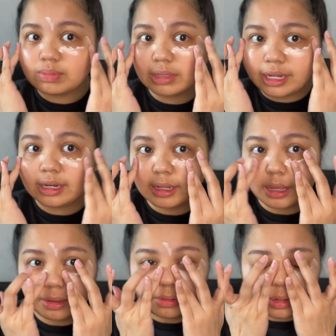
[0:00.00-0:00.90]
blend it
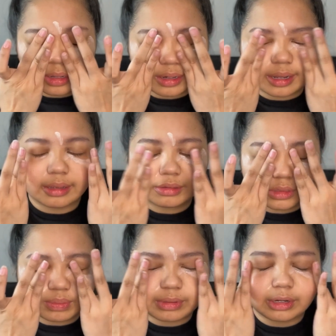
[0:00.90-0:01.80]
out, and I
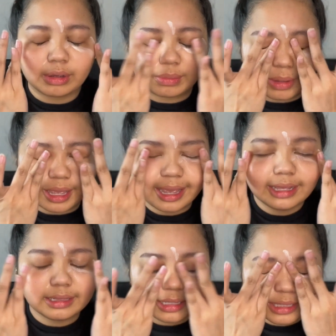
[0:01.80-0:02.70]
also put it on my
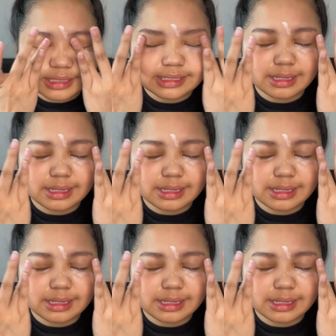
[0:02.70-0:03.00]
eyelids.